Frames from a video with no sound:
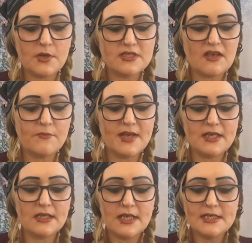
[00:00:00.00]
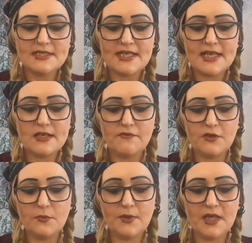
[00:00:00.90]
because I've been seeing a
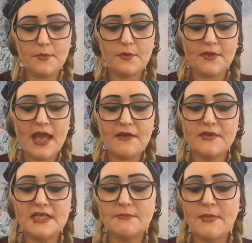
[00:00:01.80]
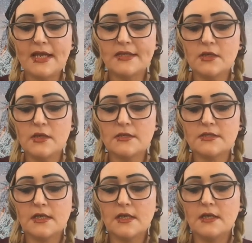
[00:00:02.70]
few people that have these
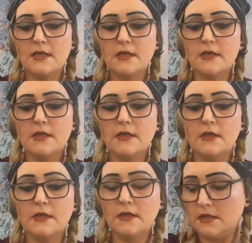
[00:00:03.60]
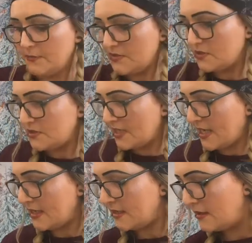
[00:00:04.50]
magnets. Let me just
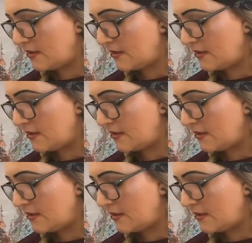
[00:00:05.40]
check.